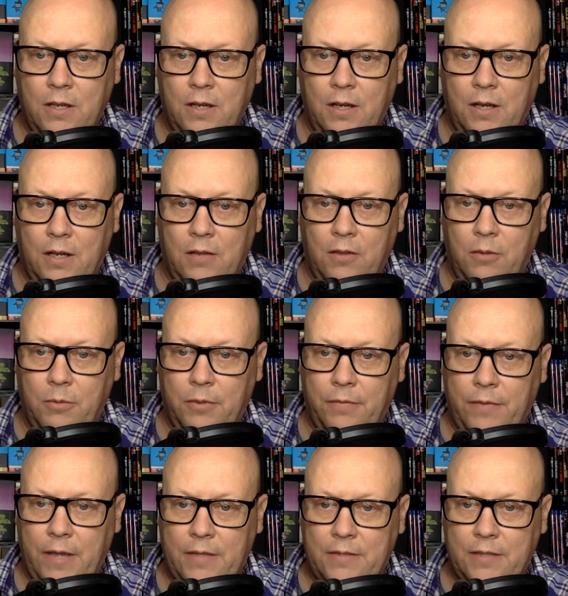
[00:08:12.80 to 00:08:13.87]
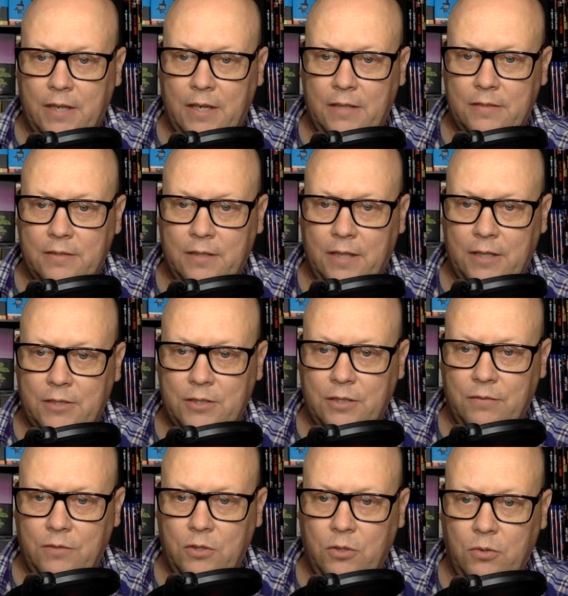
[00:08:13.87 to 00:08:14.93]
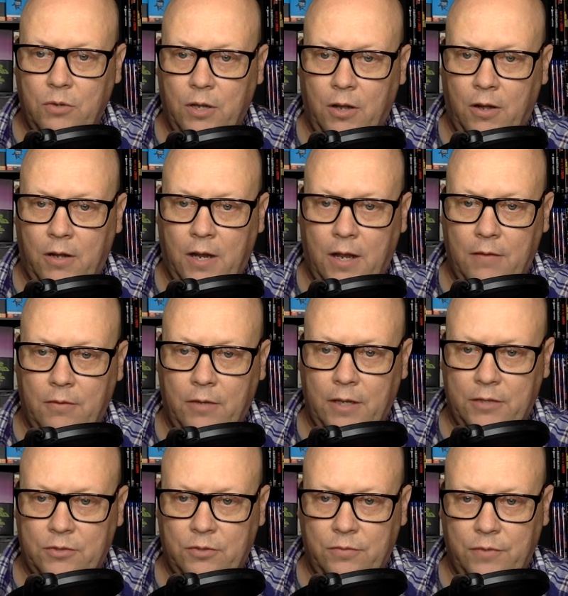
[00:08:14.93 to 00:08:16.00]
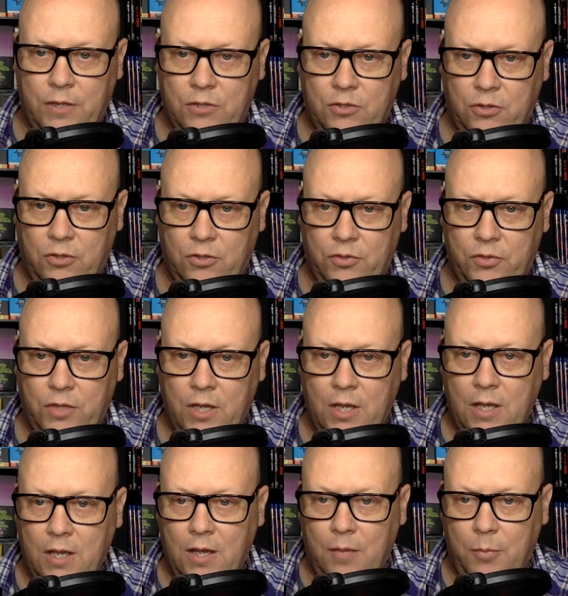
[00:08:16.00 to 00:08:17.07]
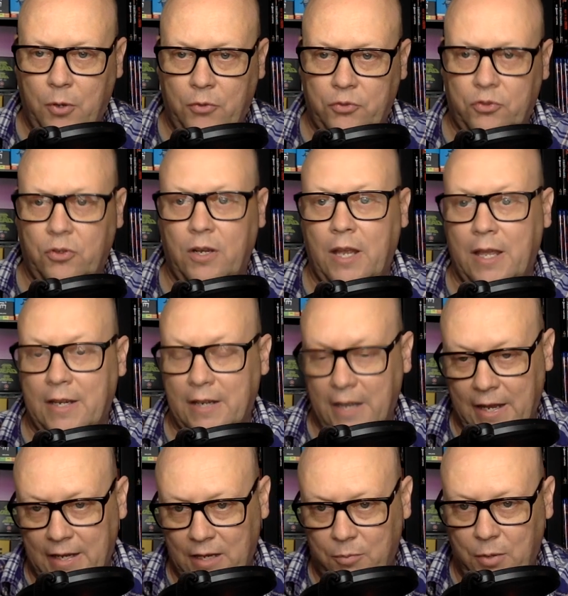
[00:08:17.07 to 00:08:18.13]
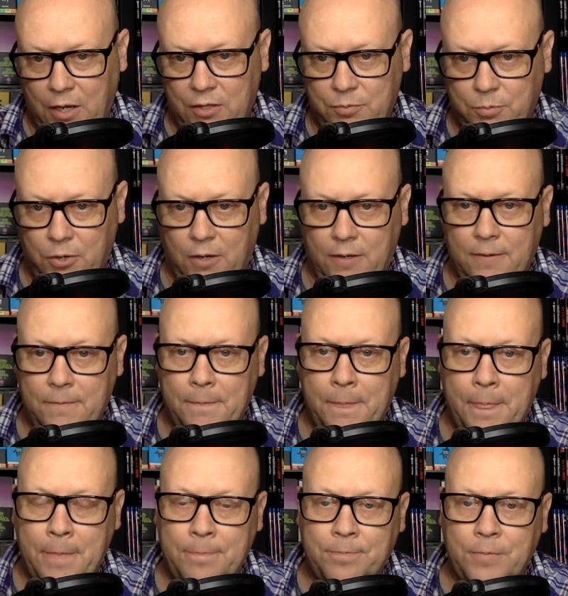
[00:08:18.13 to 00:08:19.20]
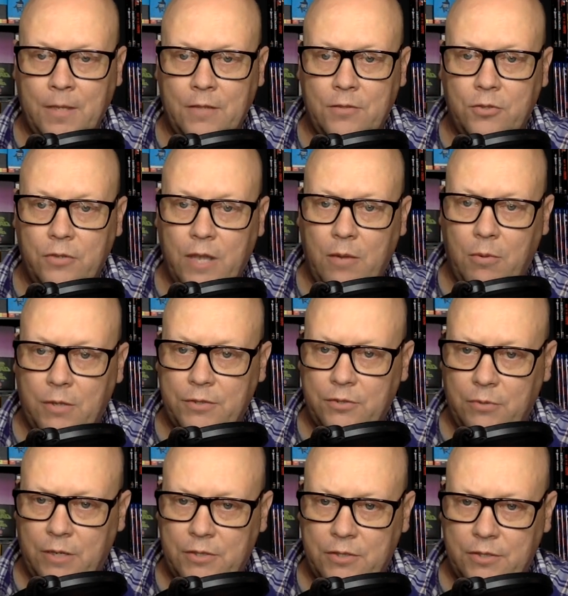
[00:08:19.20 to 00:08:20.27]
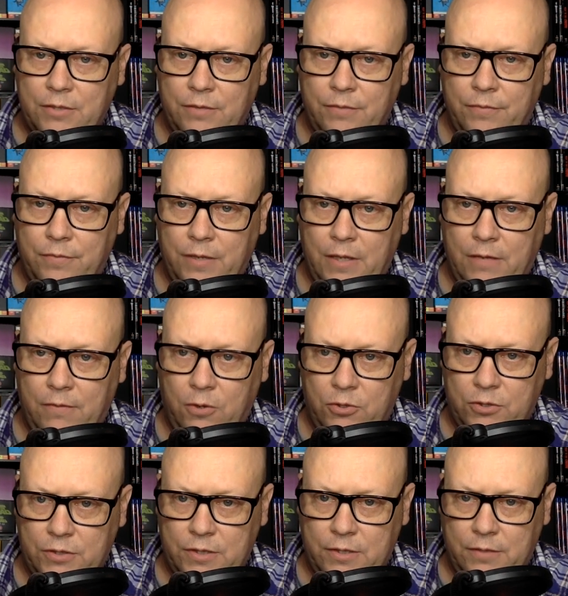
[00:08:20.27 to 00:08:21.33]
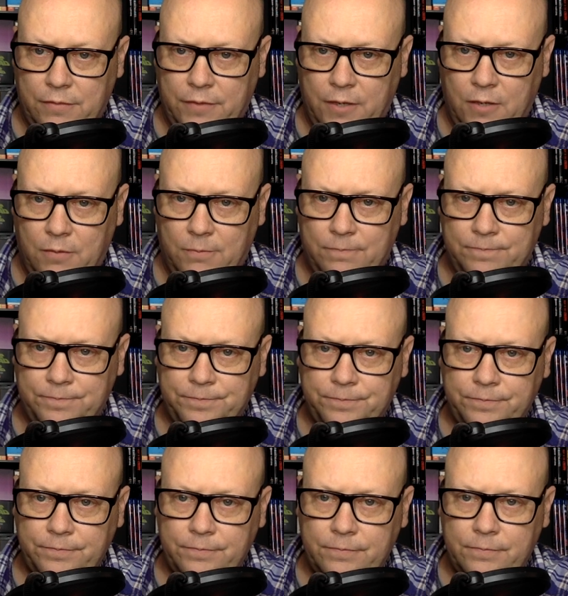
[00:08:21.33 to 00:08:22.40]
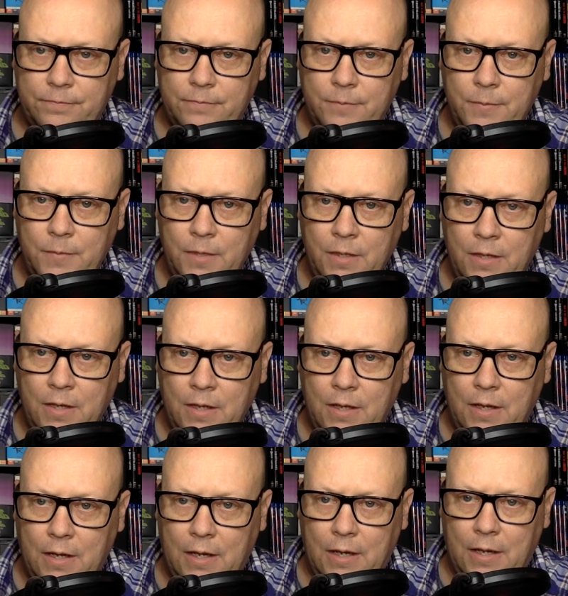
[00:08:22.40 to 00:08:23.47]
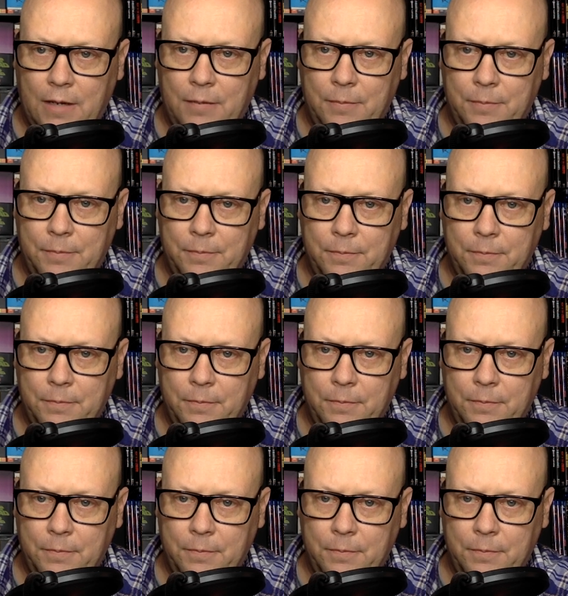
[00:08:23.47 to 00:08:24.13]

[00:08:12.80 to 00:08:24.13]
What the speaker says: along with a fascinating selection of new and archival extra features, a poster, and an 80-page book. 2K restorations of the versions of the film, and